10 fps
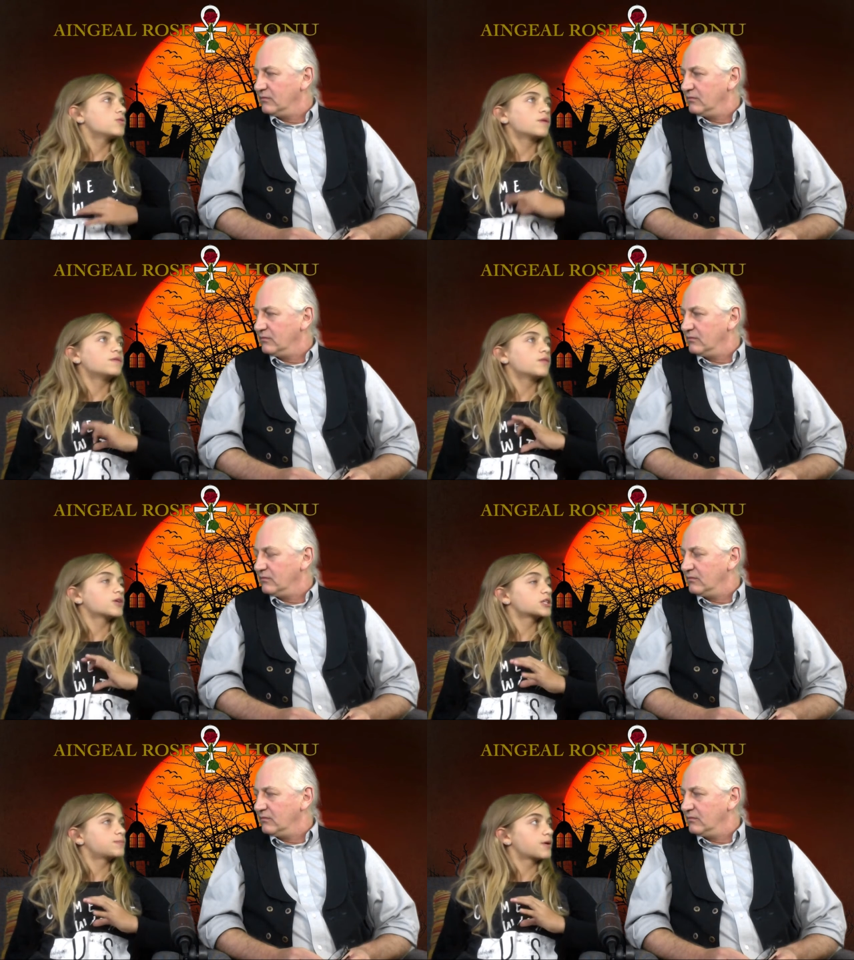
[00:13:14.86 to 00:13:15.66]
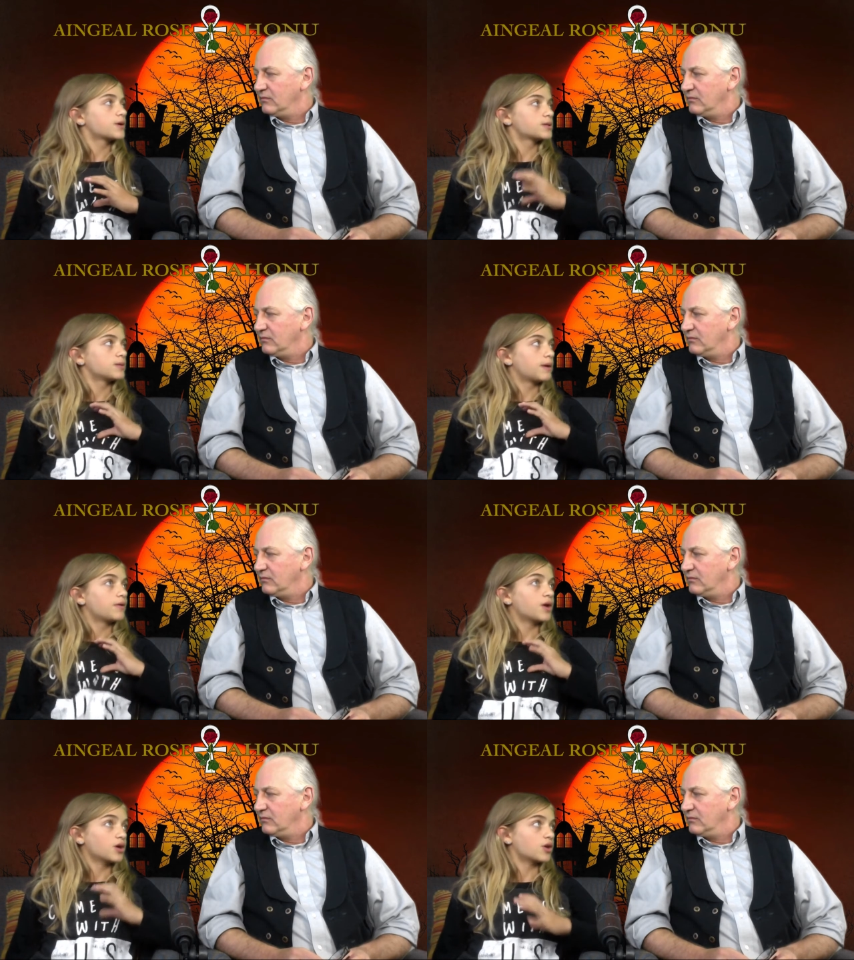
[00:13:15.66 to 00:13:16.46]
Speaker 1: them, you have never experienced
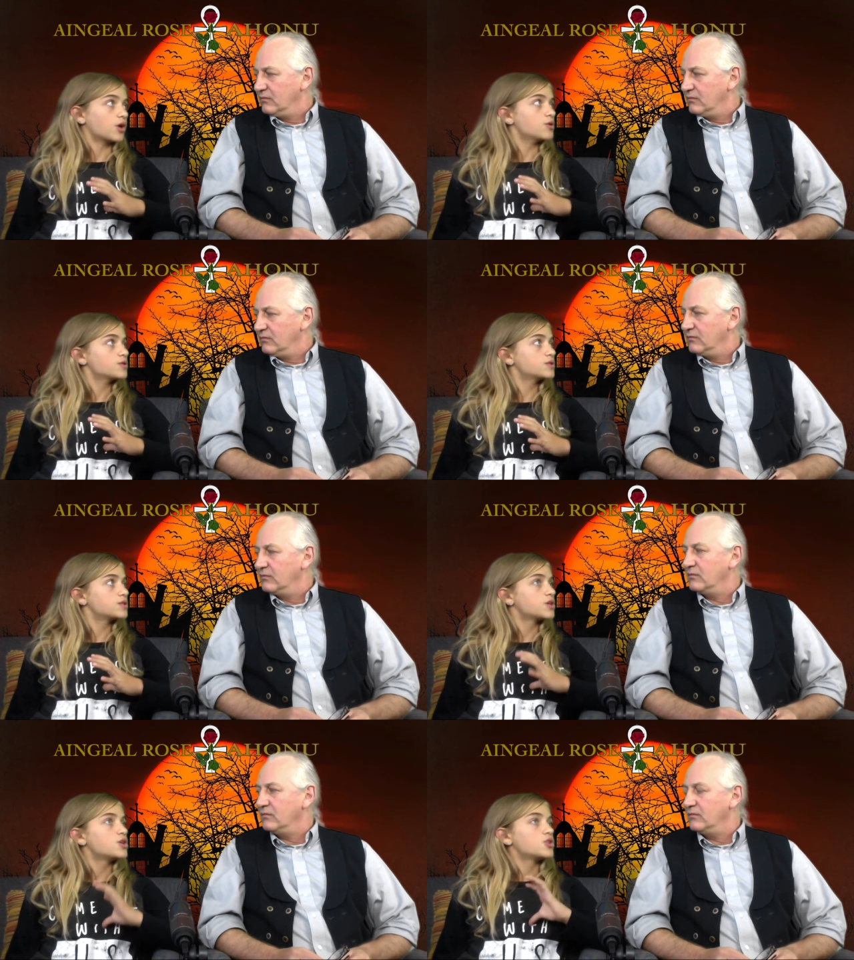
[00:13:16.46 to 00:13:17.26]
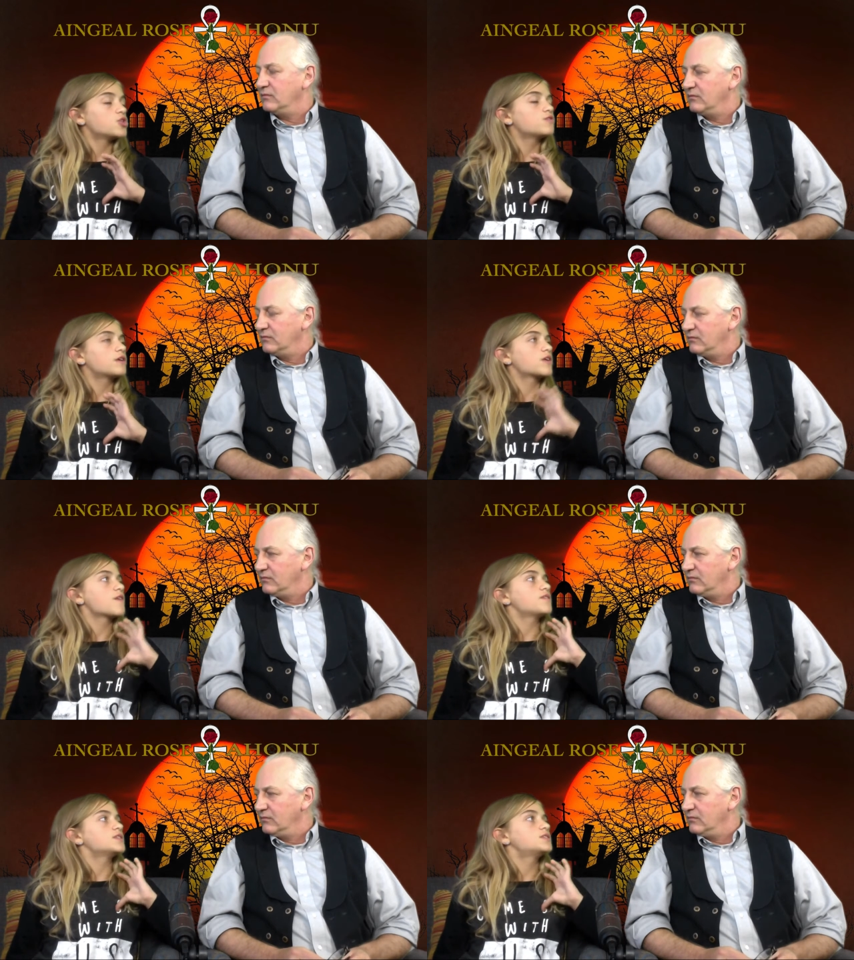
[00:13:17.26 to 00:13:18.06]
about a ghost. Mm-hmm. You've never
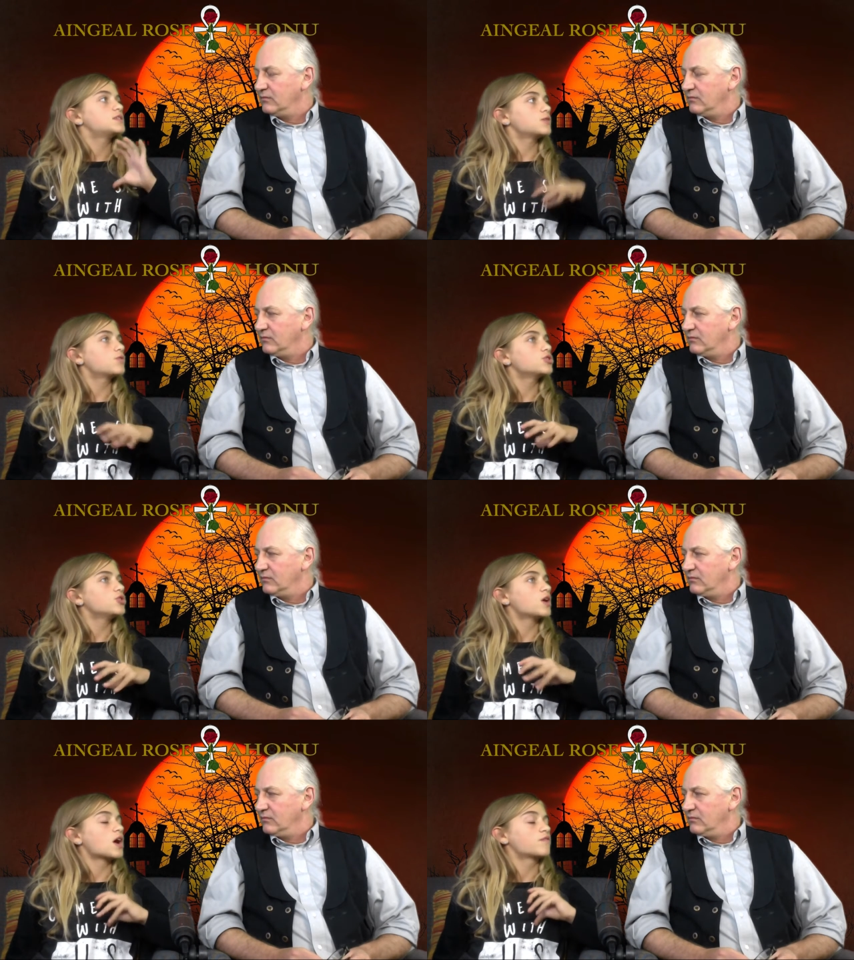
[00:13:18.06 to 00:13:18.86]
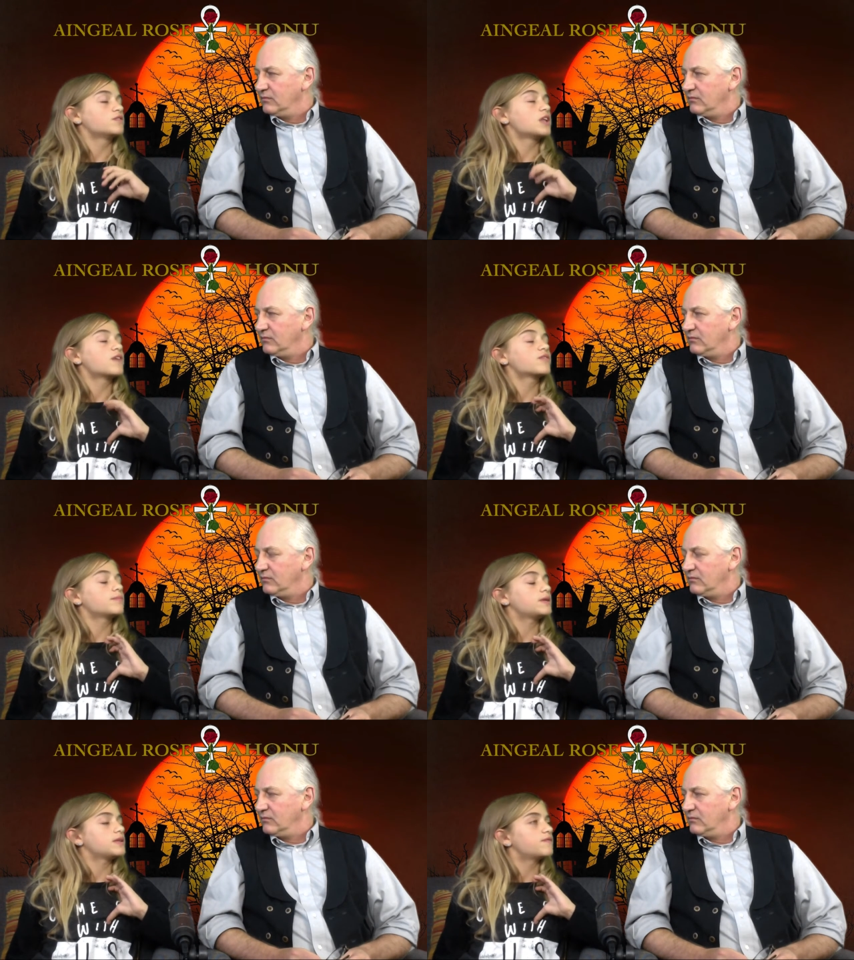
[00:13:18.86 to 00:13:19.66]
even seen one. You have never
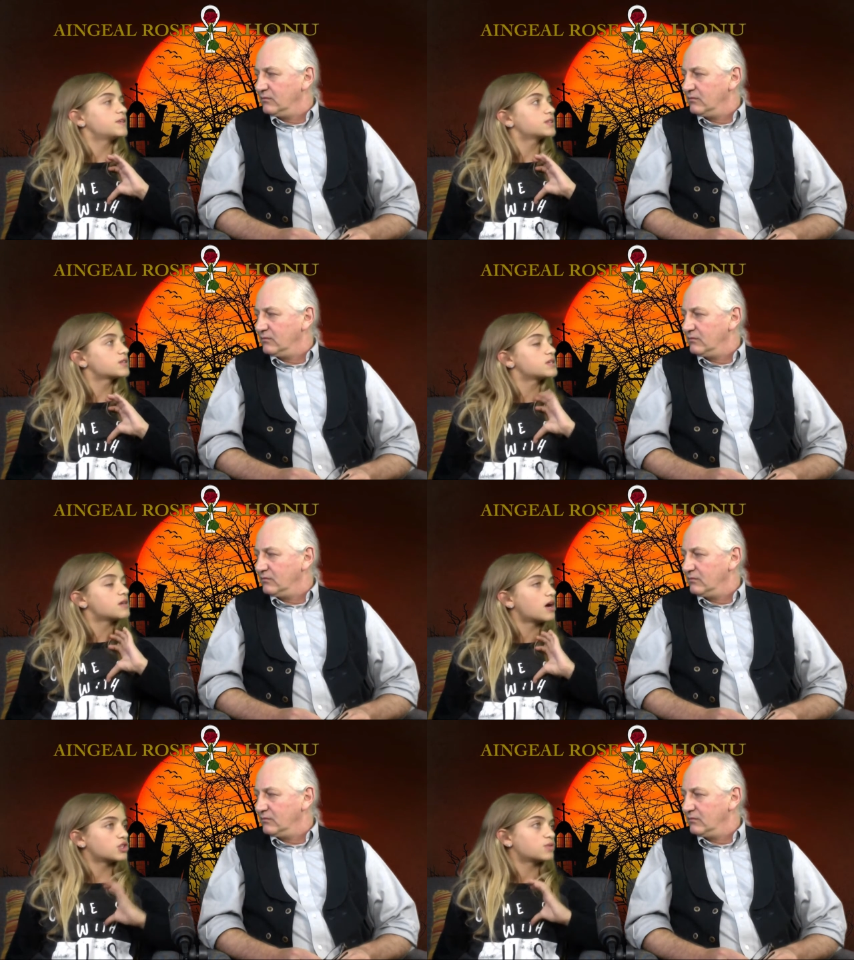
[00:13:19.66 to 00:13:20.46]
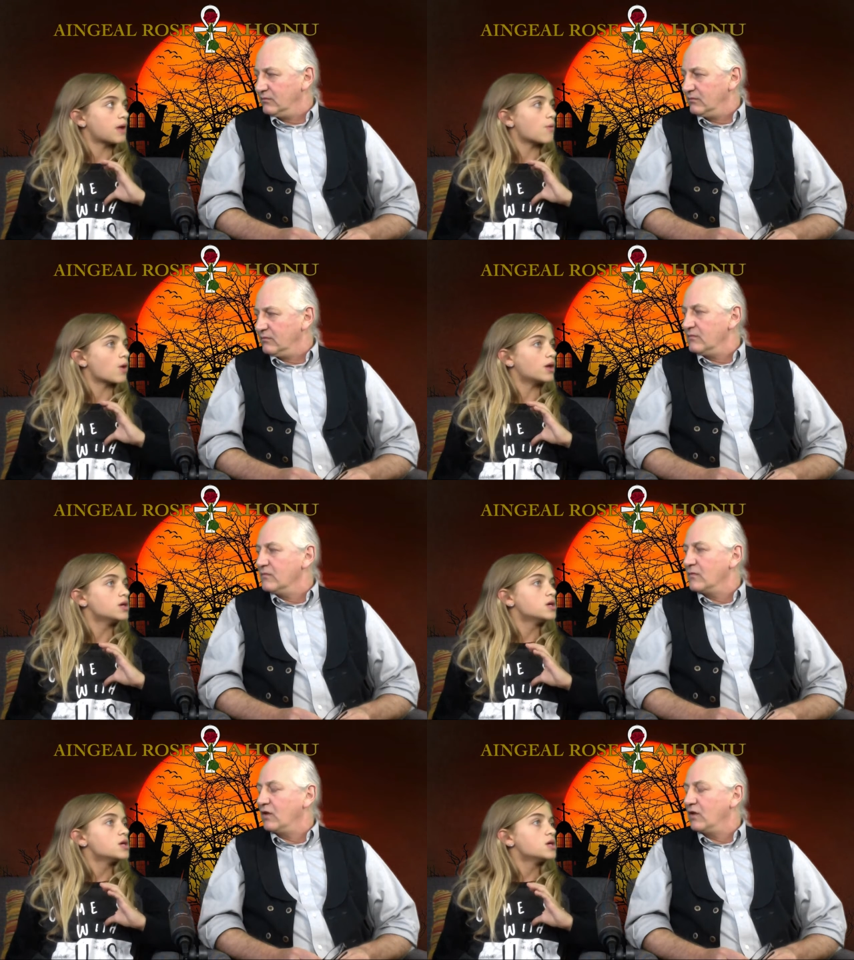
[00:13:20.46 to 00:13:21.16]
been physically touched by one.